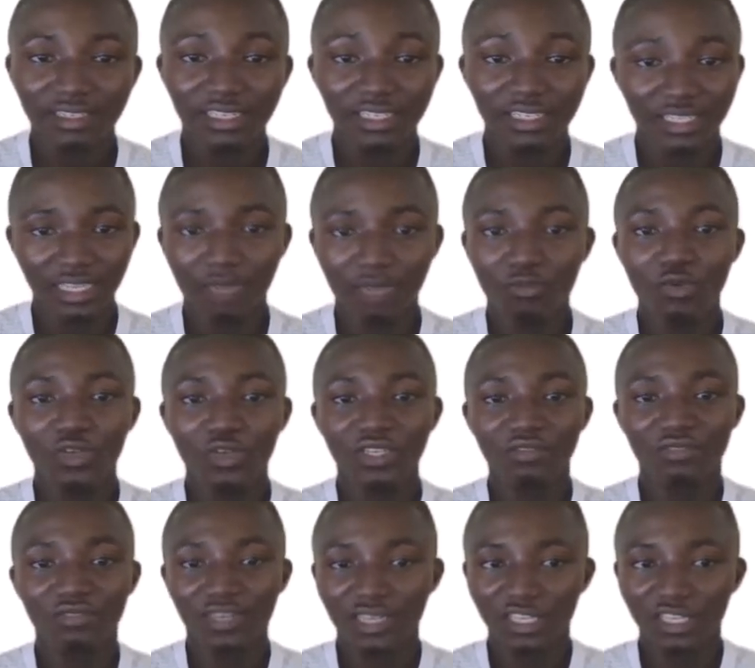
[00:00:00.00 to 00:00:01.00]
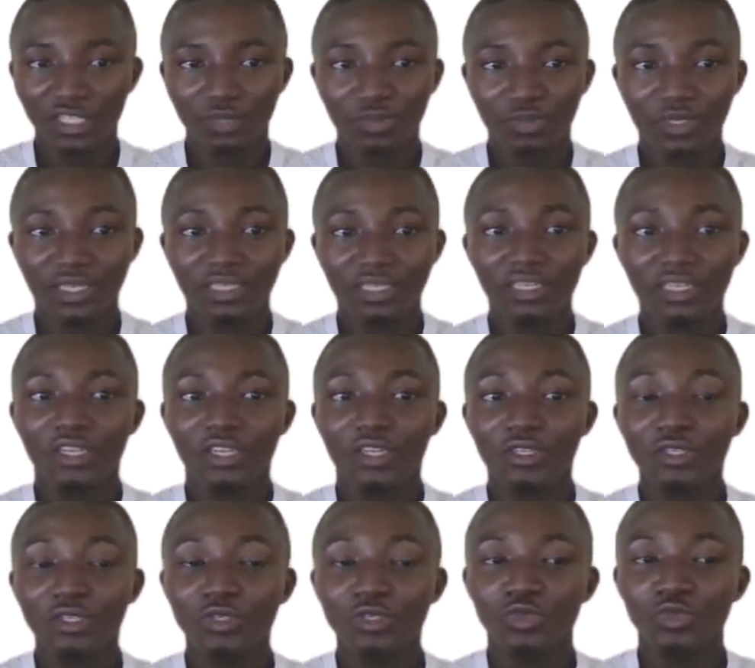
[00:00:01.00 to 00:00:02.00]
the same or different exponent,
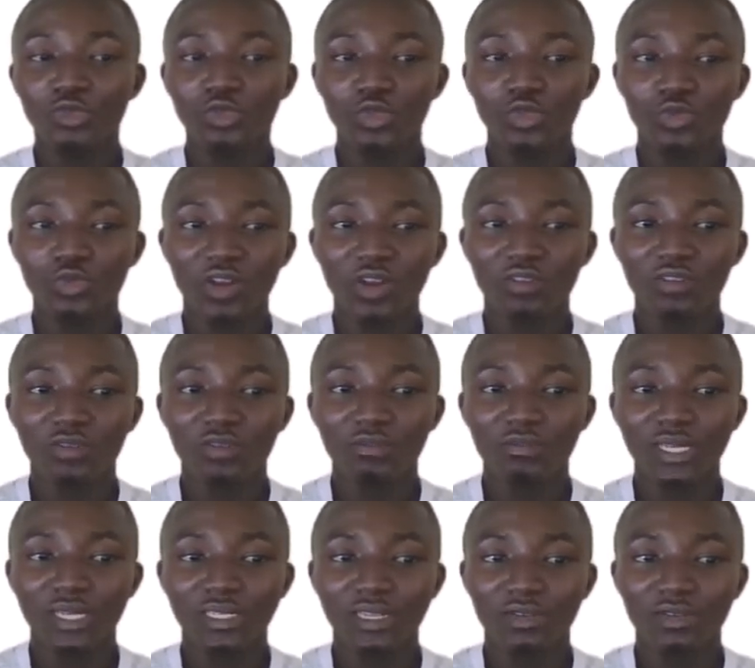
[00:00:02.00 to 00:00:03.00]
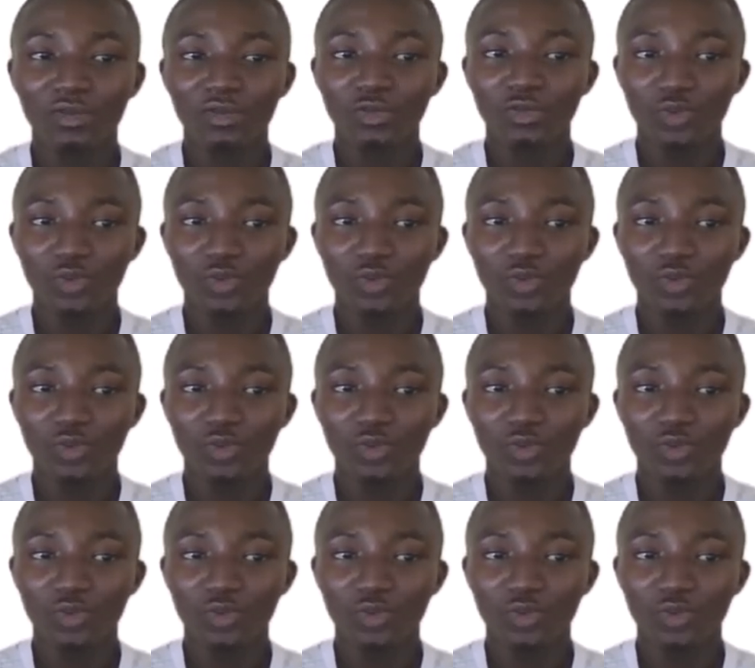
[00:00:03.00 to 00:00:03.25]
you need to choose one of the base and